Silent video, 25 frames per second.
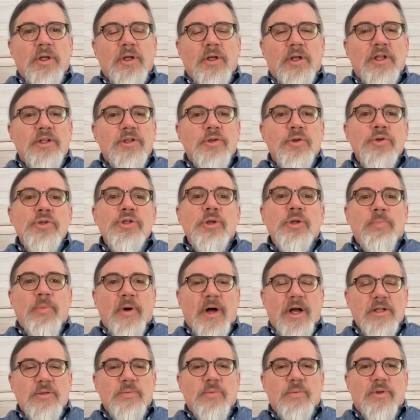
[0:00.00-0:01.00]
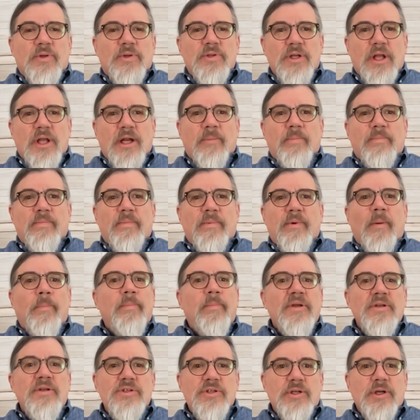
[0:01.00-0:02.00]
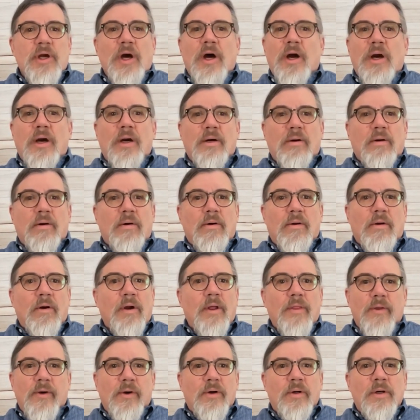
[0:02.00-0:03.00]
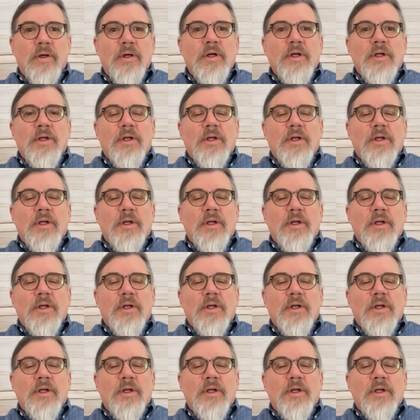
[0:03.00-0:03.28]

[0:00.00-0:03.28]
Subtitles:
it's usually possible to set up a PCR or other